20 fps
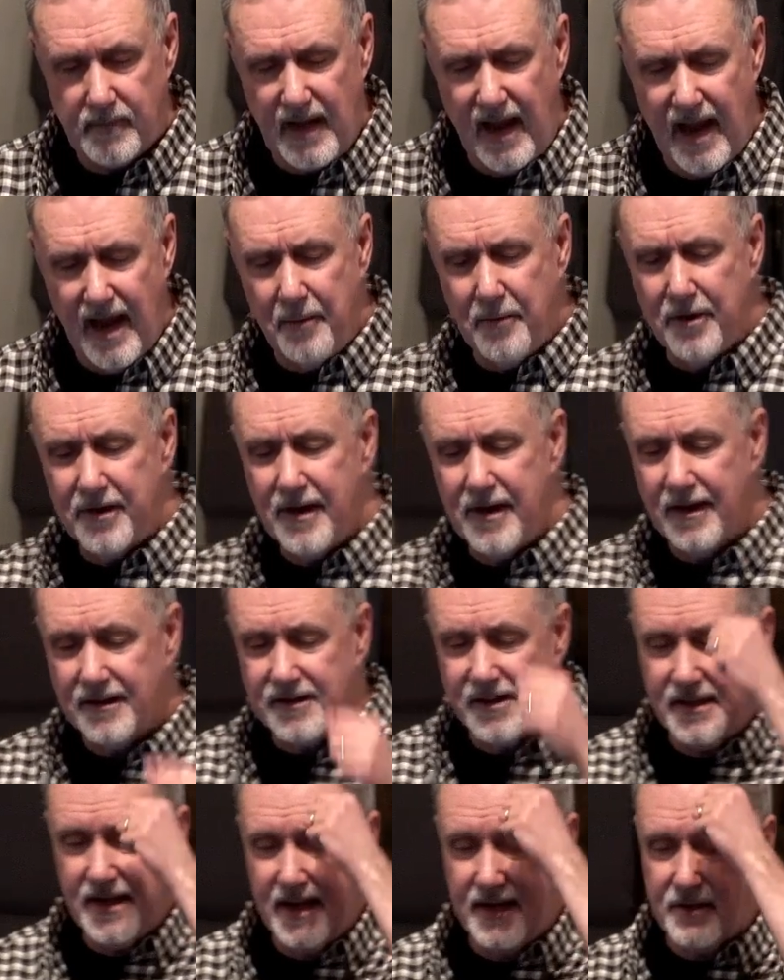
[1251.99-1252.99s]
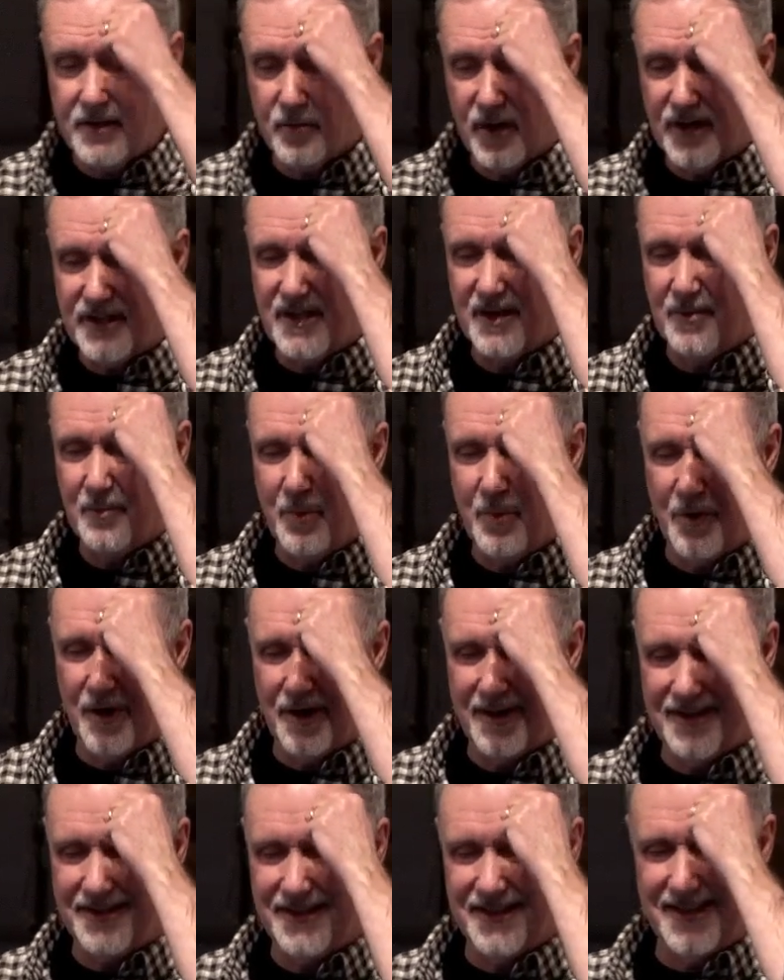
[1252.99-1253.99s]
Habakkuk's an interesting
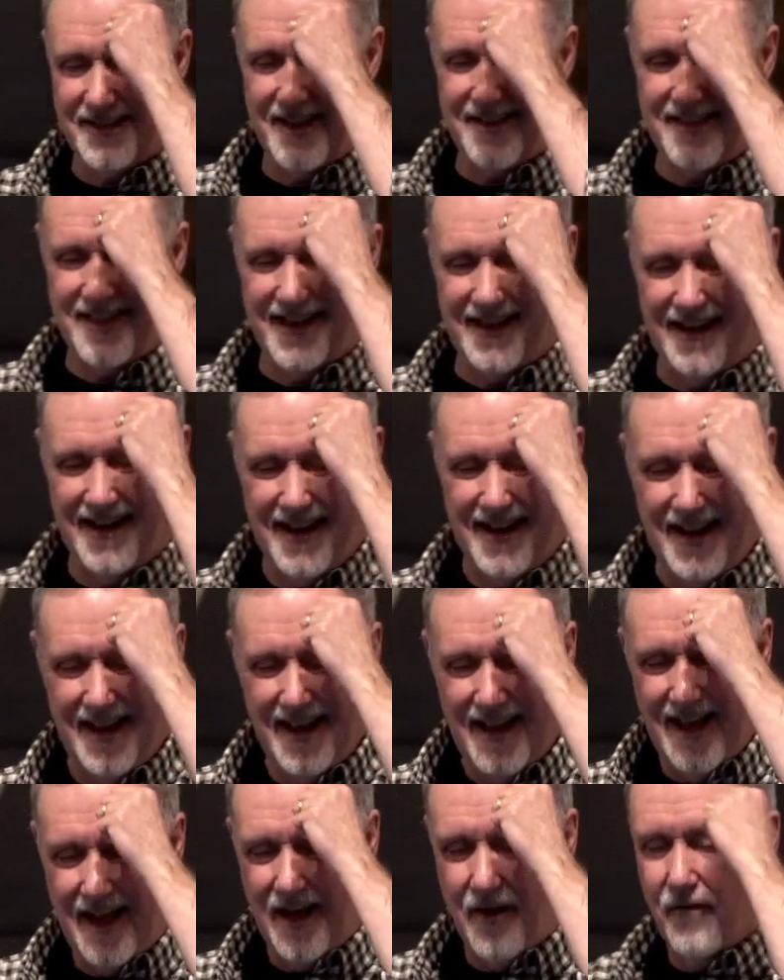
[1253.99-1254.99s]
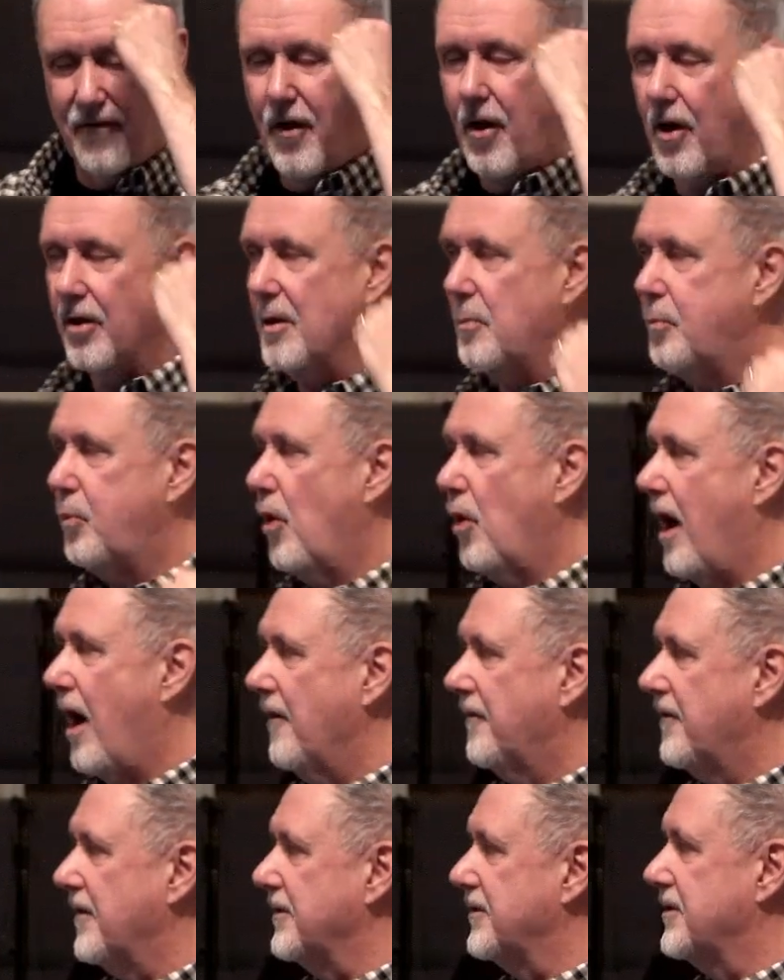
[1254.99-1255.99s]
book. It said that of all the
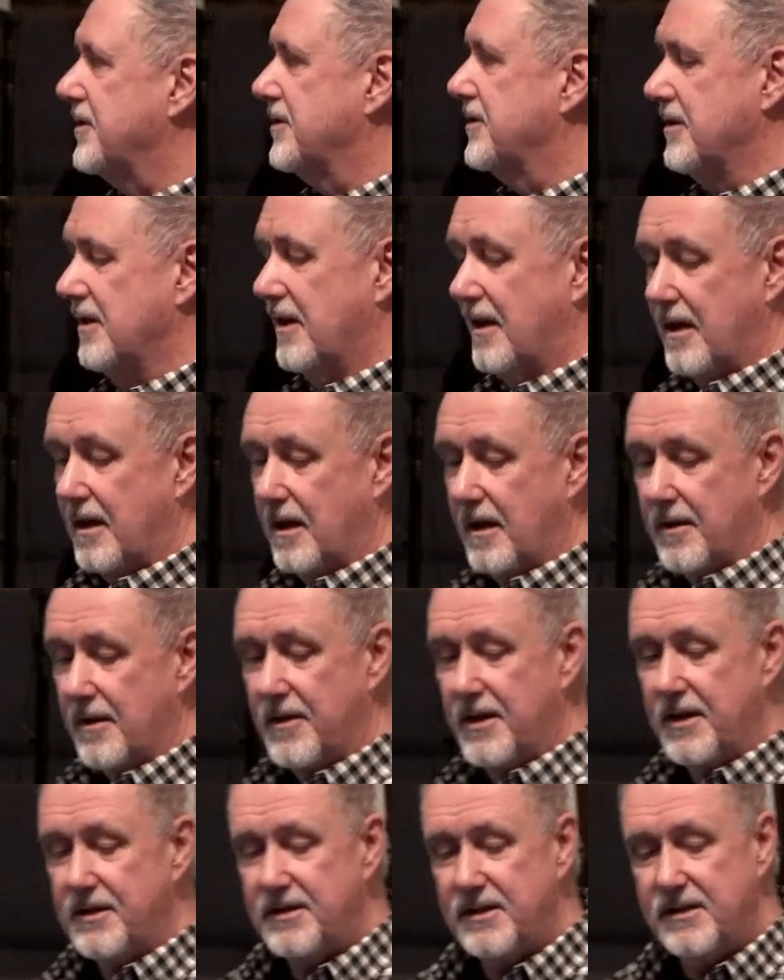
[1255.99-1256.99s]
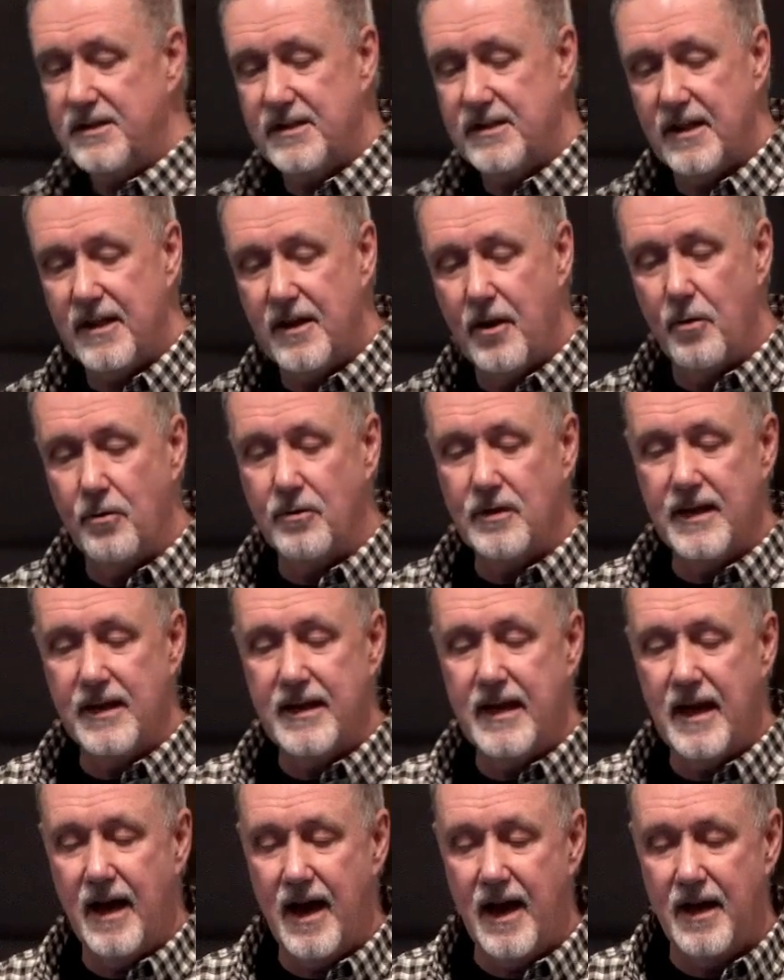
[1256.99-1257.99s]
prophets, this is the only
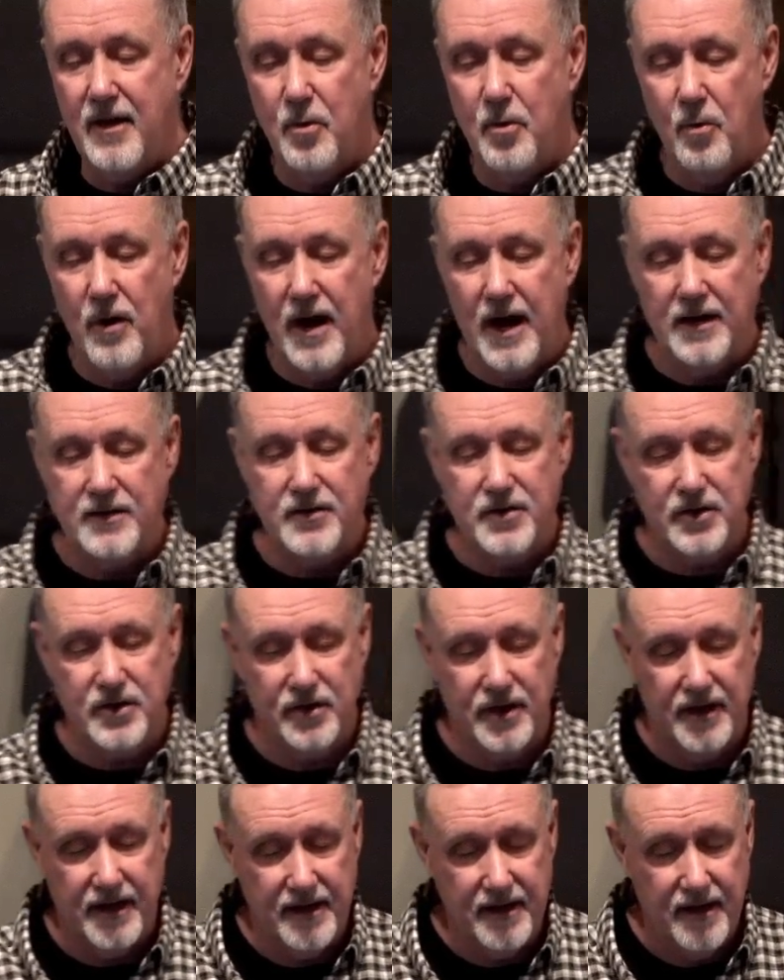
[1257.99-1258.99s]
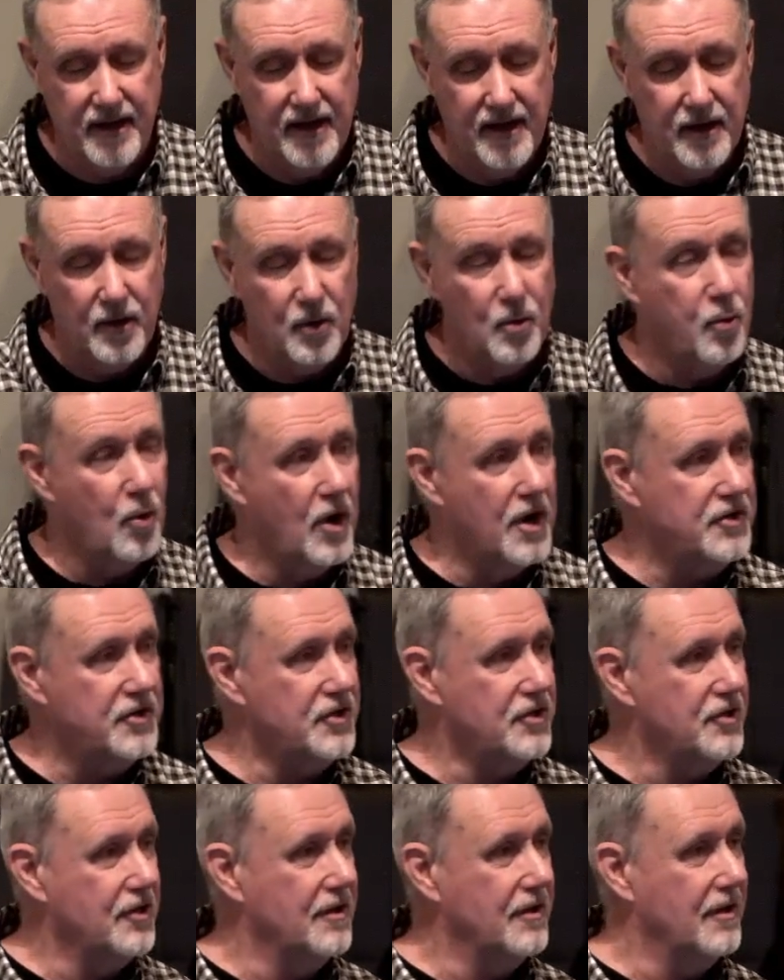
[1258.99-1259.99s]
guy who actually
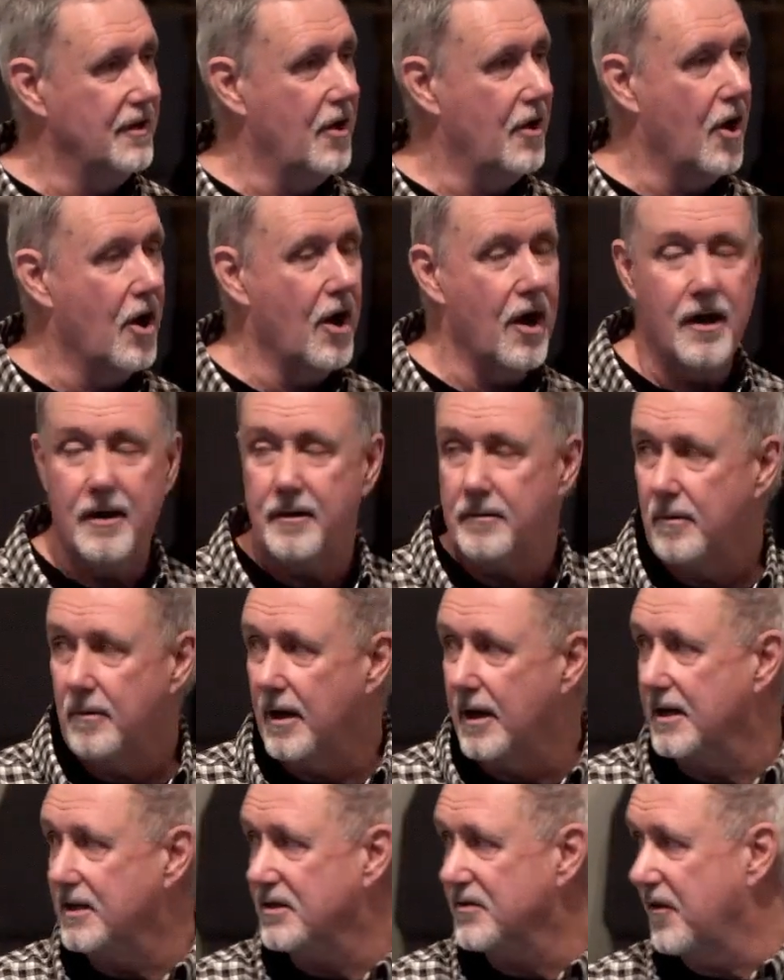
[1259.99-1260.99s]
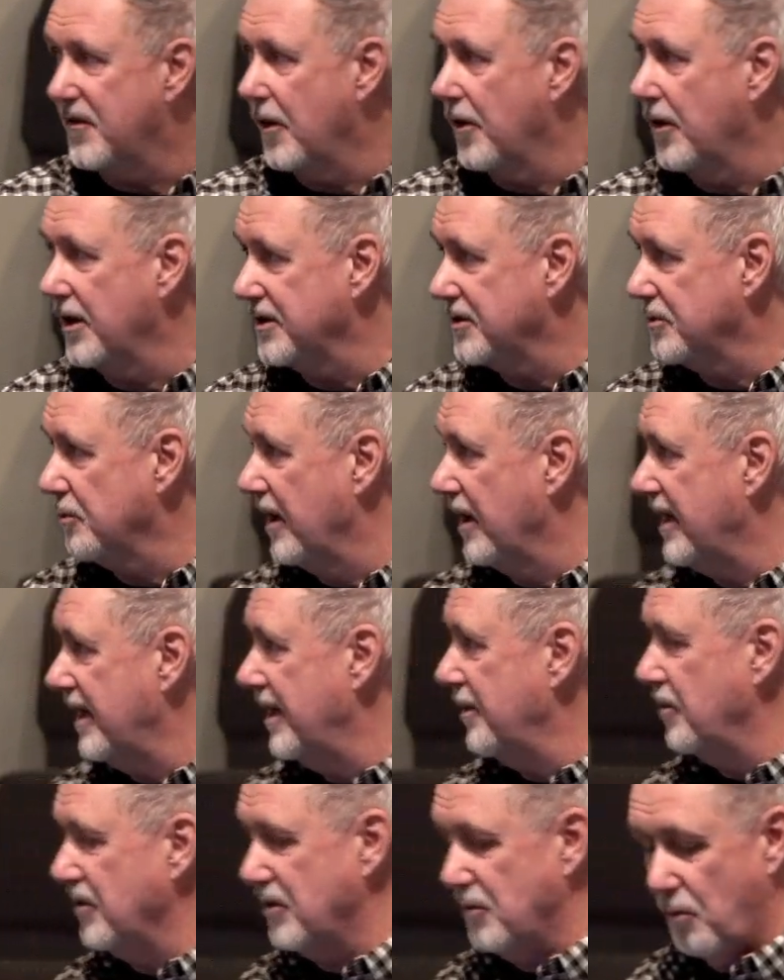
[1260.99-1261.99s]
questioned God as far as
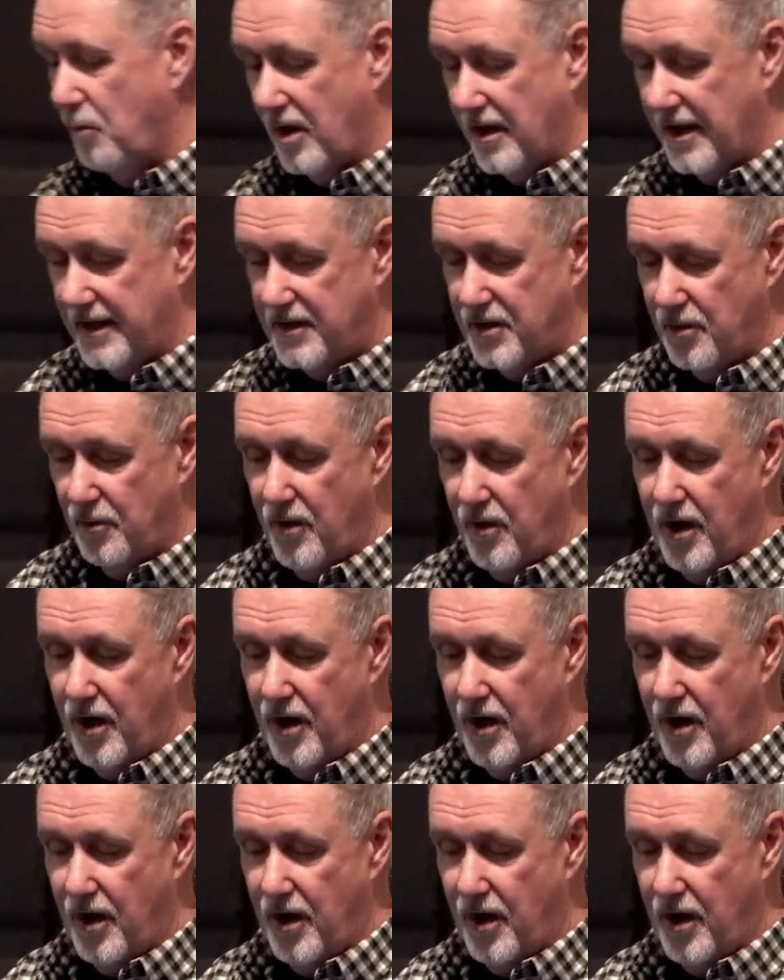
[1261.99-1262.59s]
he was willing to